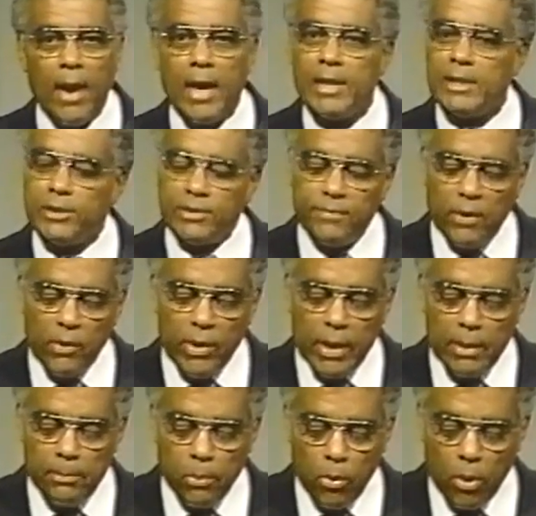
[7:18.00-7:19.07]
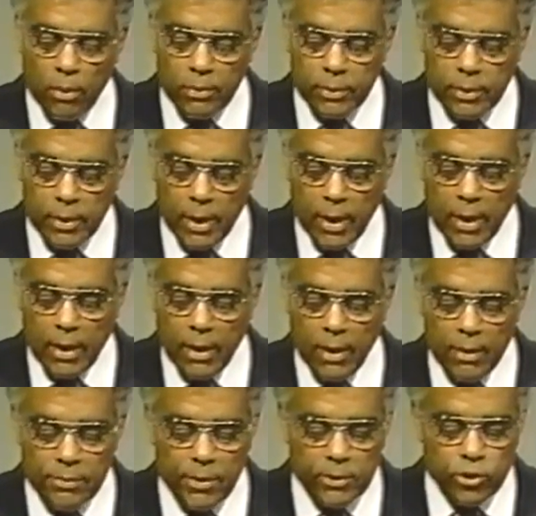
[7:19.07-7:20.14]
And it's very important
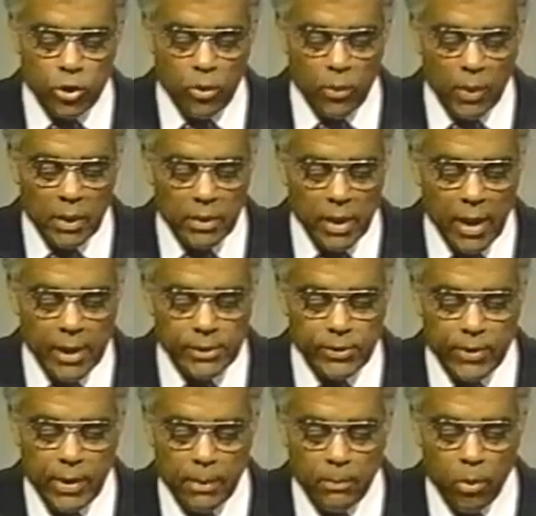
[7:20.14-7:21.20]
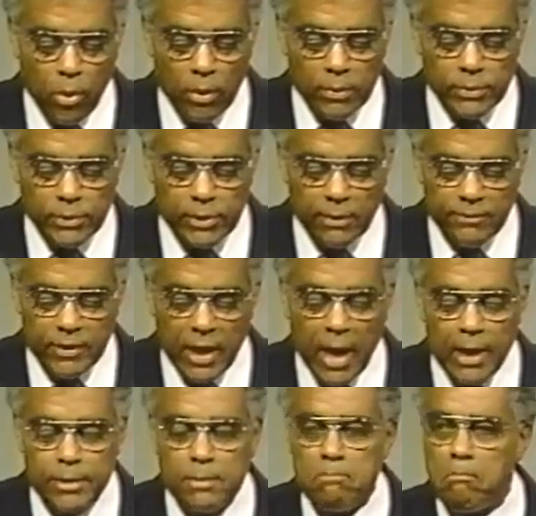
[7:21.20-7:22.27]
that you realize the importance of
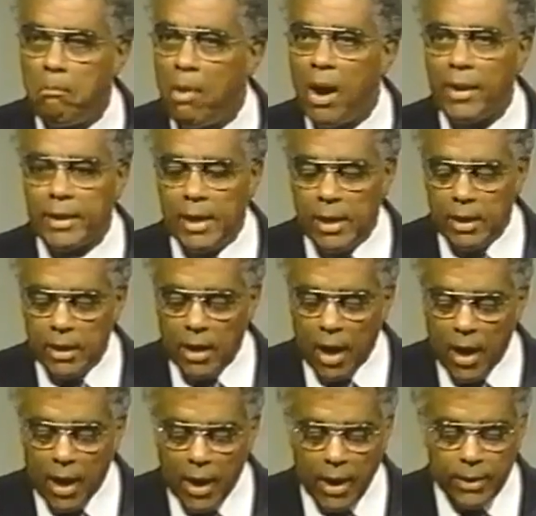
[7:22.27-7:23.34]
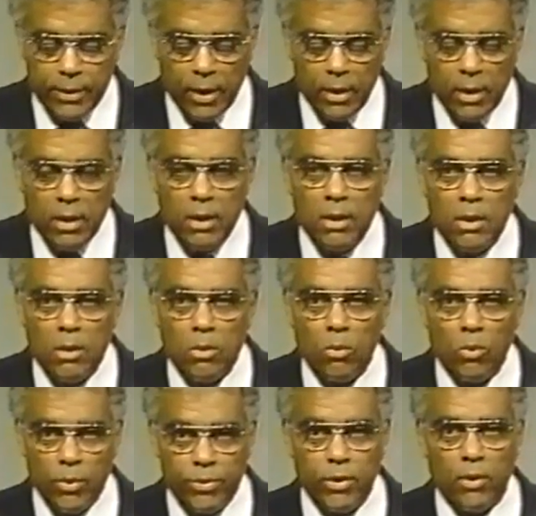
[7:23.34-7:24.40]
not mocking God
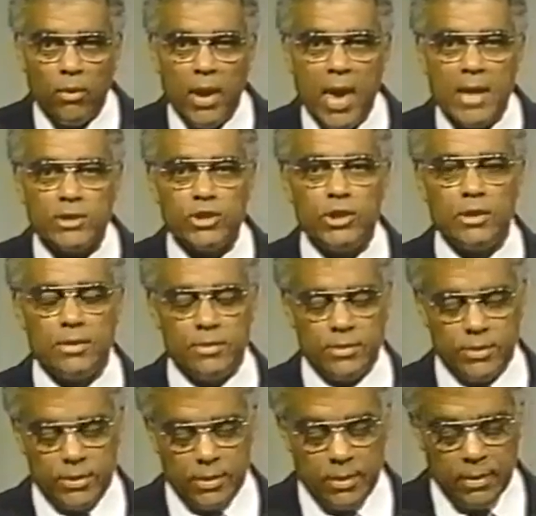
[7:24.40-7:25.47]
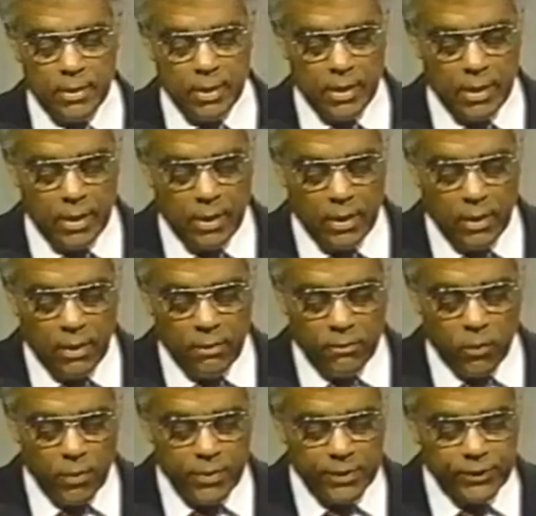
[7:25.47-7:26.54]
with your actions.
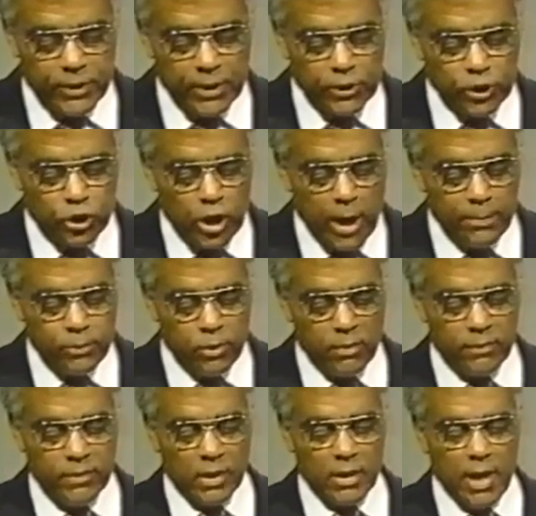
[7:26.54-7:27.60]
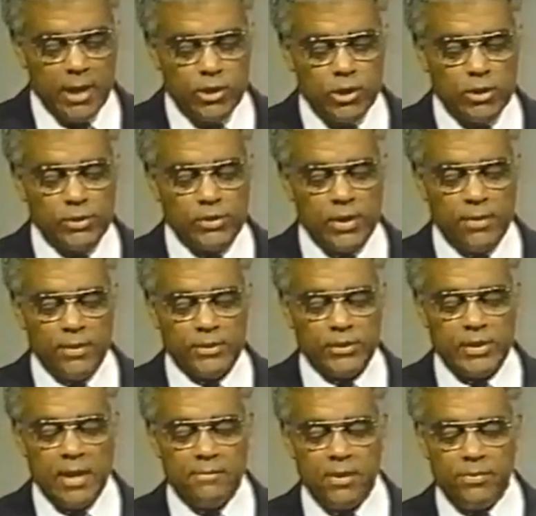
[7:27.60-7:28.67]
For in the sixth chapter of Galatians and the
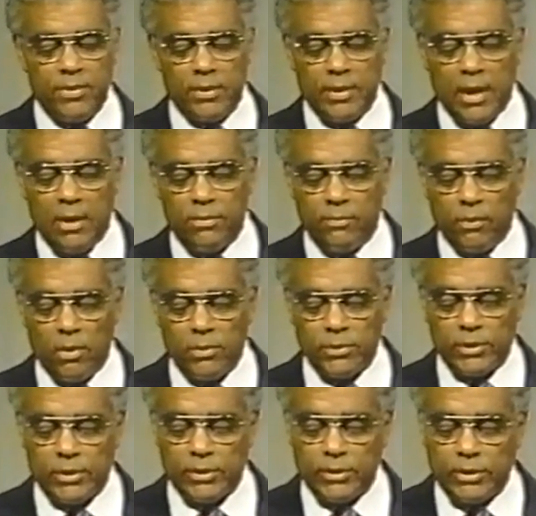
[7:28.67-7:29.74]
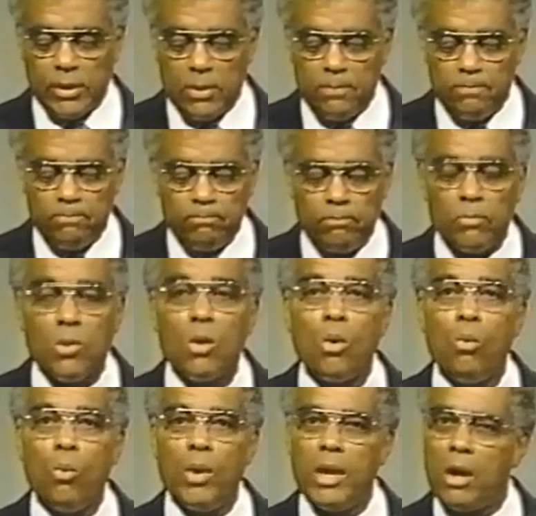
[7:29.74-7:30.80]
seventh and eighth verses,
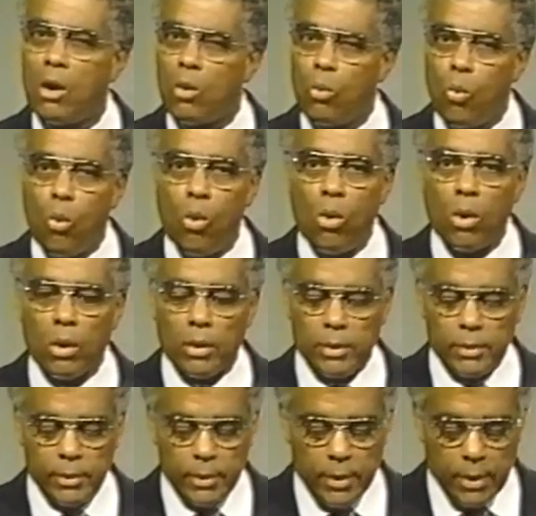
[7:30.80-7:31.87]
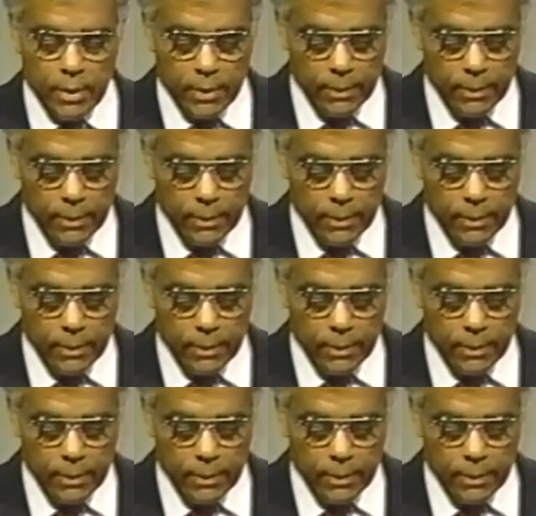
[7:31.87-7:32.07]
we are warned